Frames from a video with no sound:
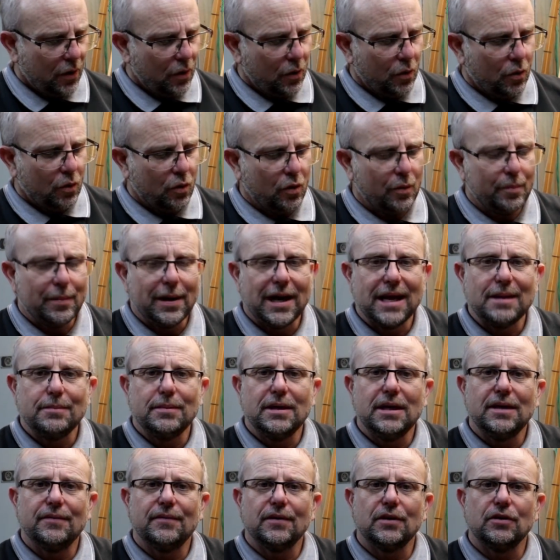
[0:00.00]
or maybe
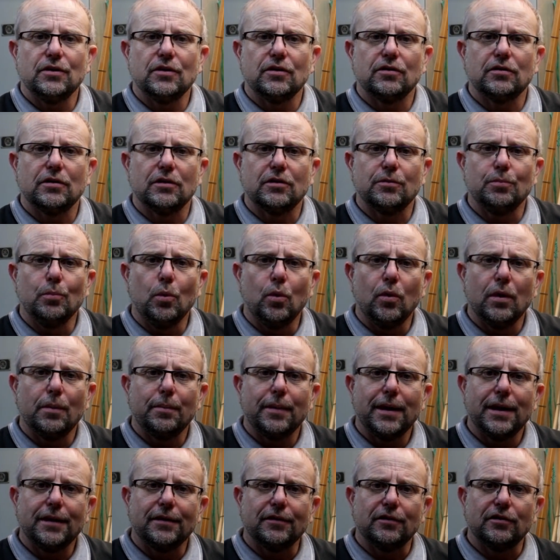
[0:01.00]
even just a small
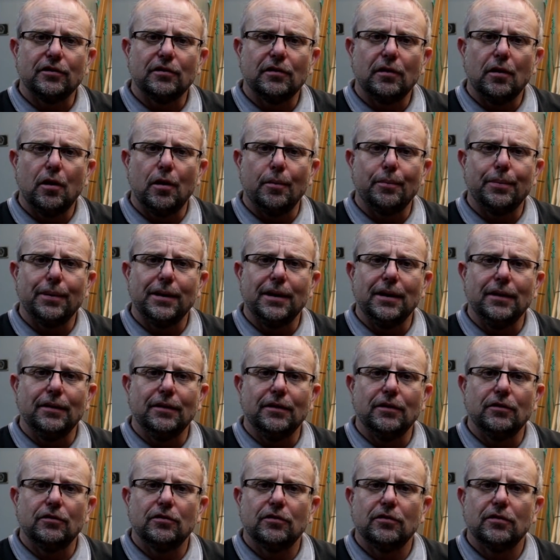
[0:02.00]
amount of slop in
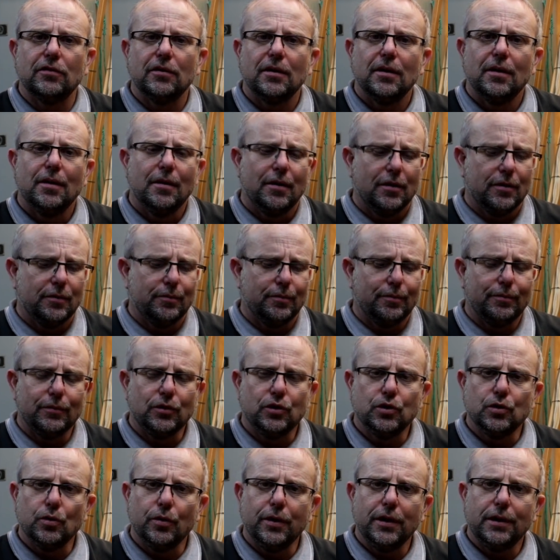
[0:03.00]
this
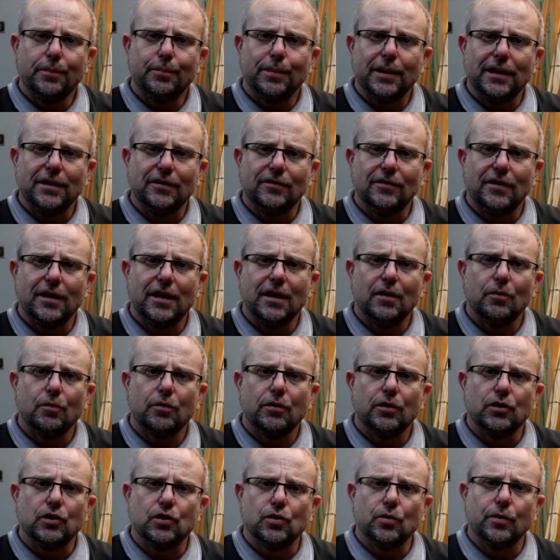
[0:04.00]
joint piece here where
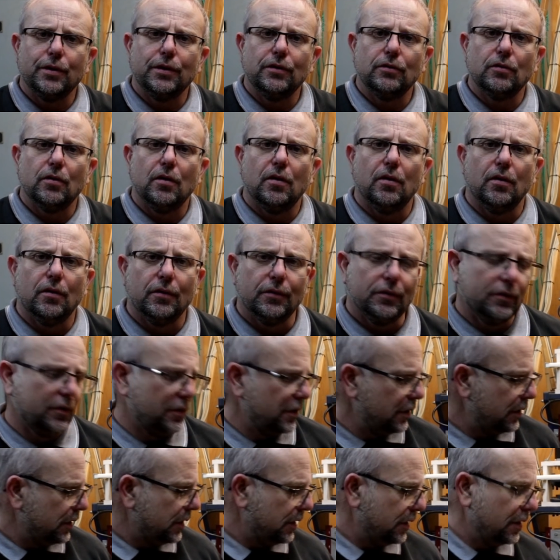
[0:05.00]
it joins on
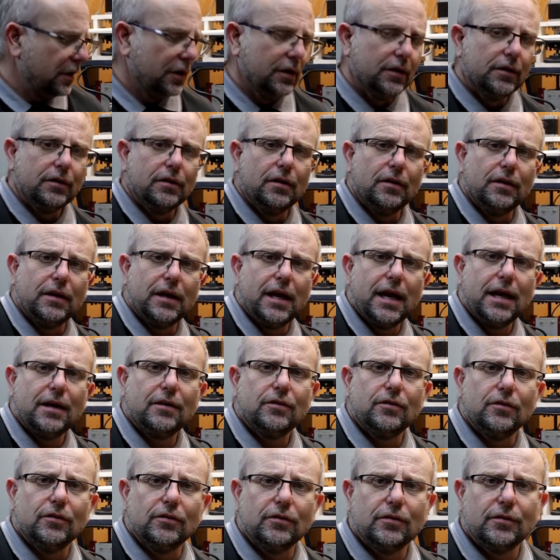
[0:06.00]
to the
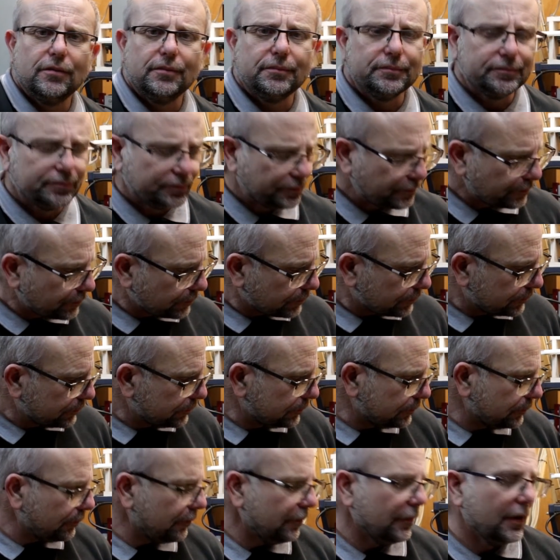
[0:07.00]
axis.
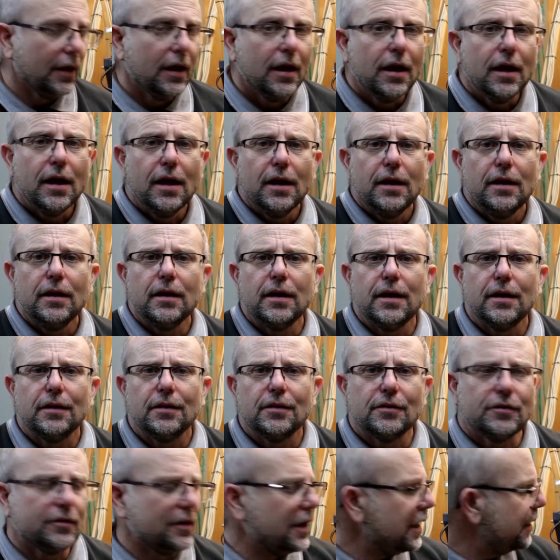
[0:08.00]
You get
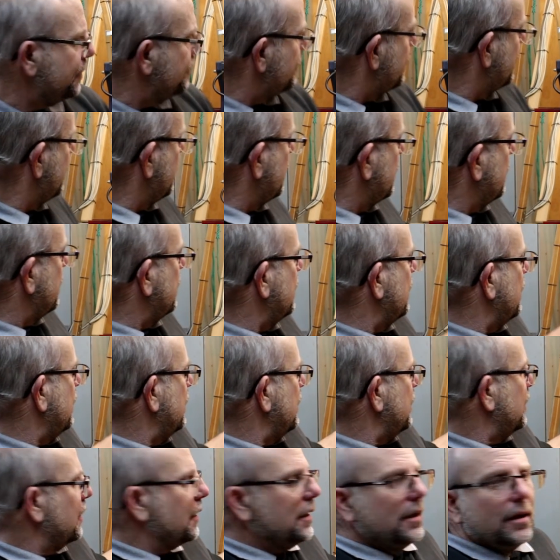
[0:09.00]
the same thing
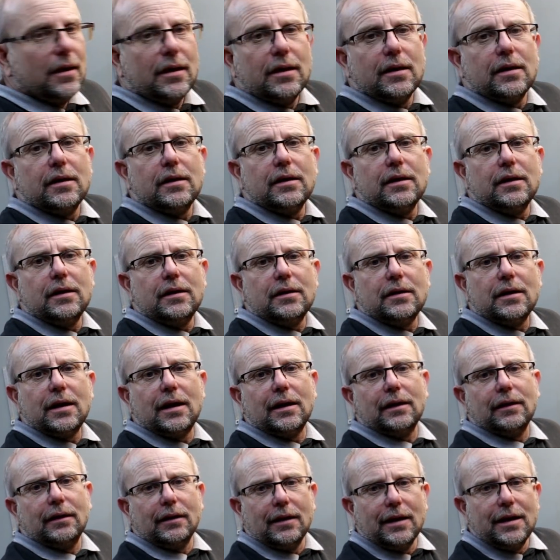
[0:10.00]
in a
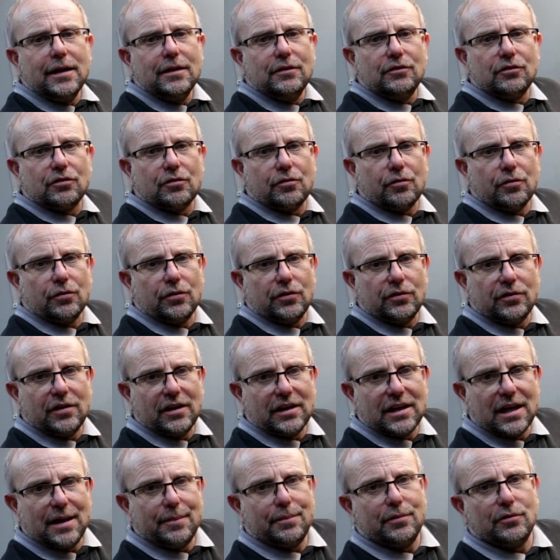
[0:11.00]
lead screw
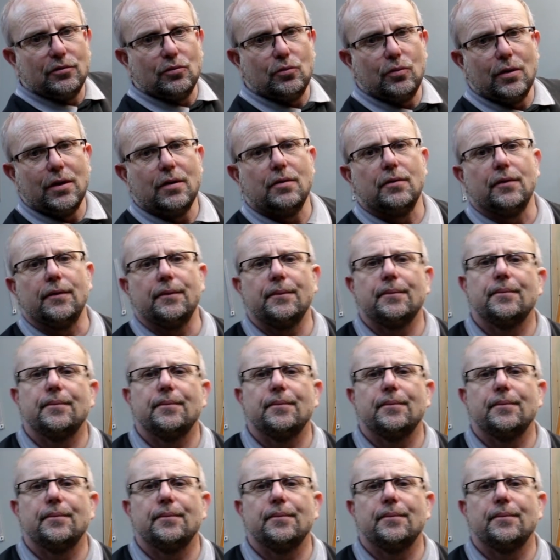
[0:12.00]
setup as well.